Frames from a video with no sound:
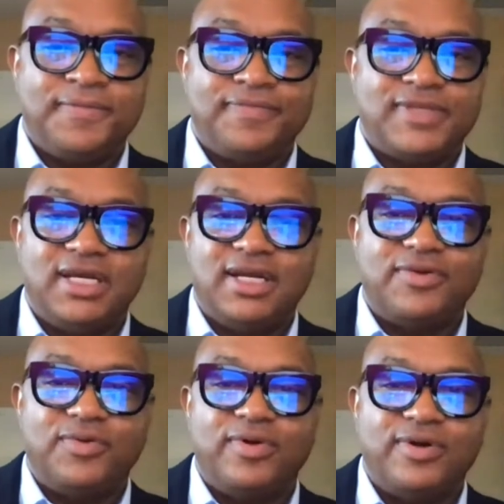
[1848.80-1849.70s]
In
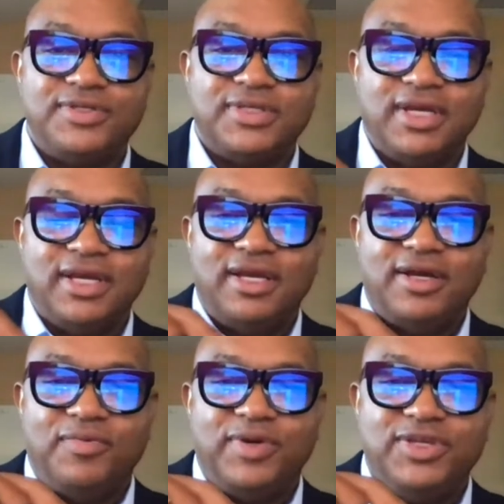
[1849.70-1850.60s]
other words,
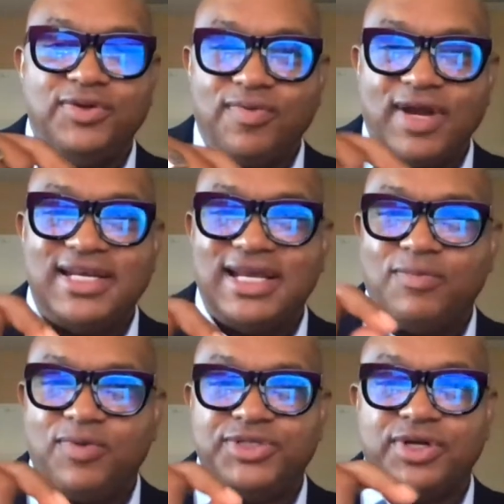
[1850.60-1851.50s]
when you write
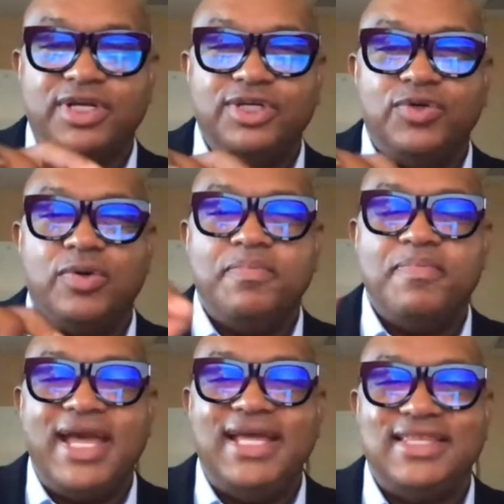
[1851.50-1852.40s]
down what you're going to do to
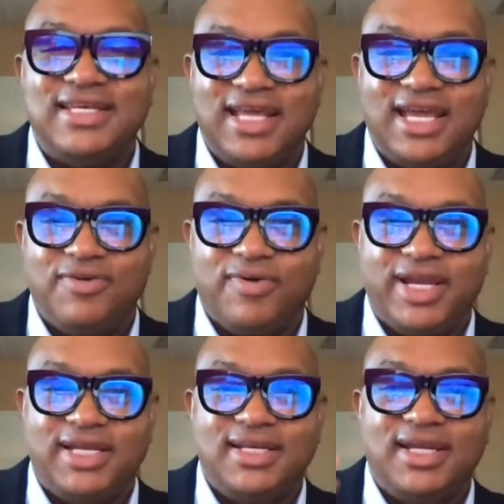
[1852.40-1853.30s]
make the day great,